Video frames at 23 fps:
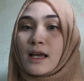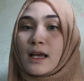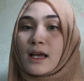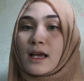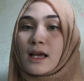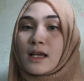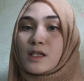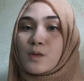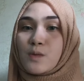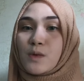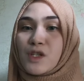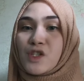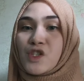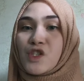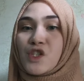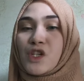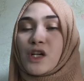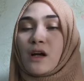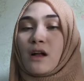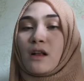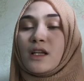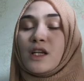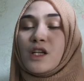
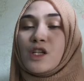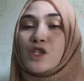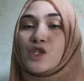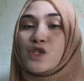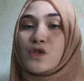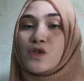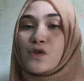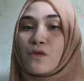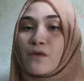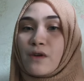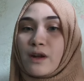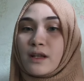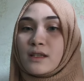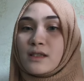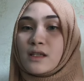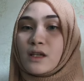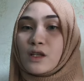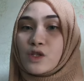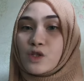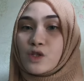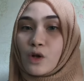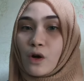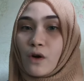especially during
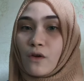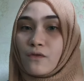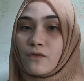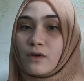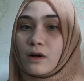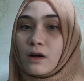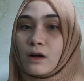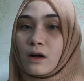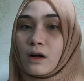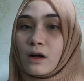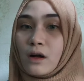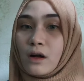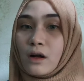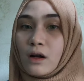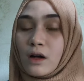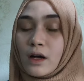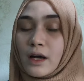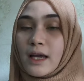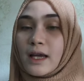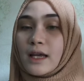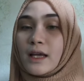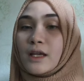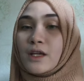the
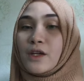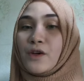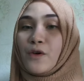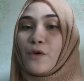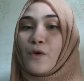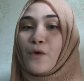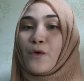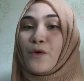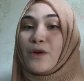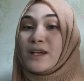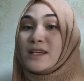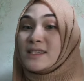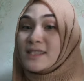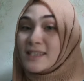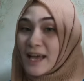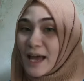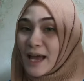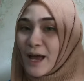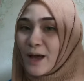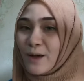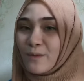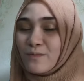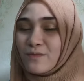TOEFL your
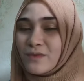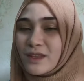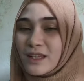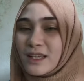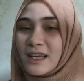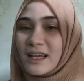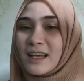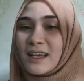exam.